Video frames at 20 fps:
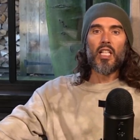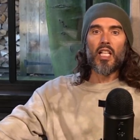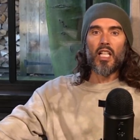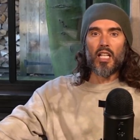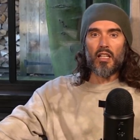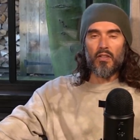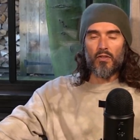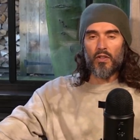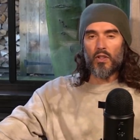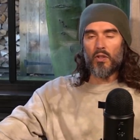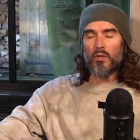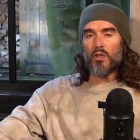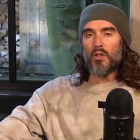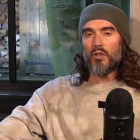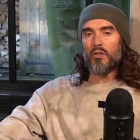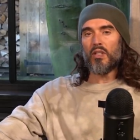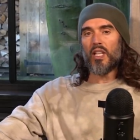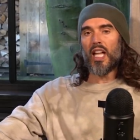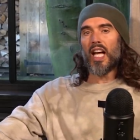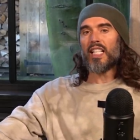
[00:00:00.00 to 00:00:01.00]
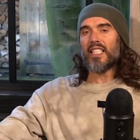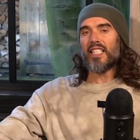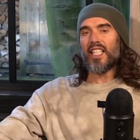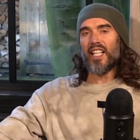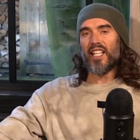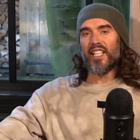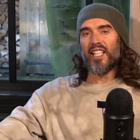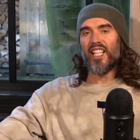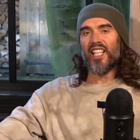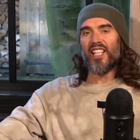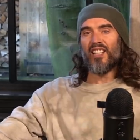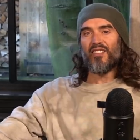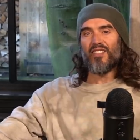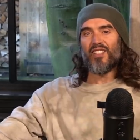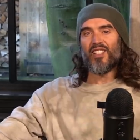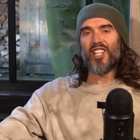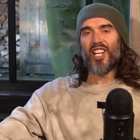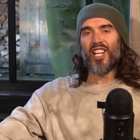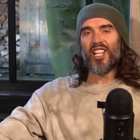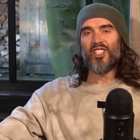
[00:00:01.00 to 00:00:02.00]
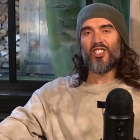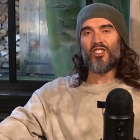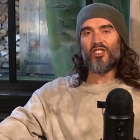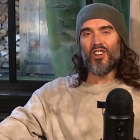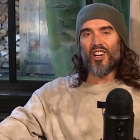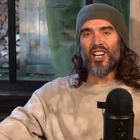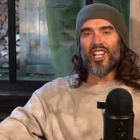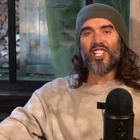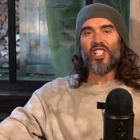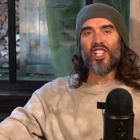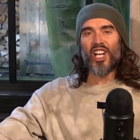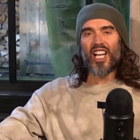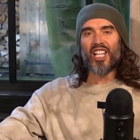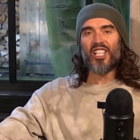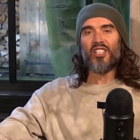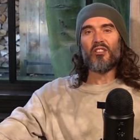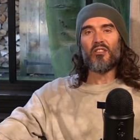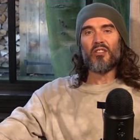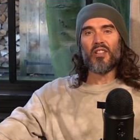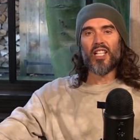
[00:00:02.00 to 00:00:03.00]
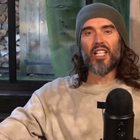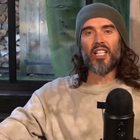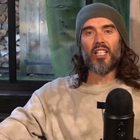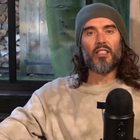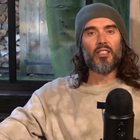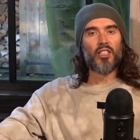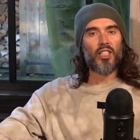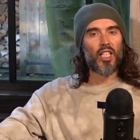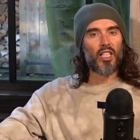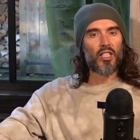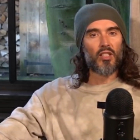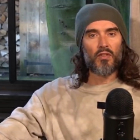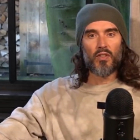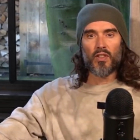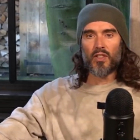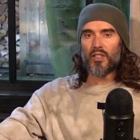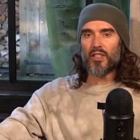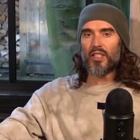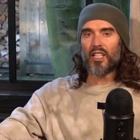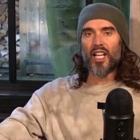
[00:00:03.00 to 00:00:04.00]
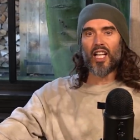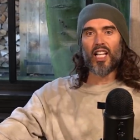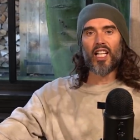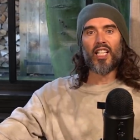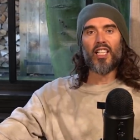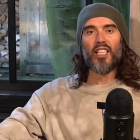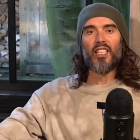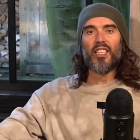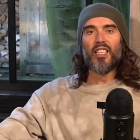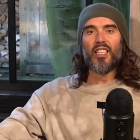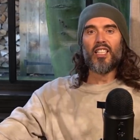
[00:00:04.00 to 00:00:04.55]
If you use that technique for Dry January, just for today,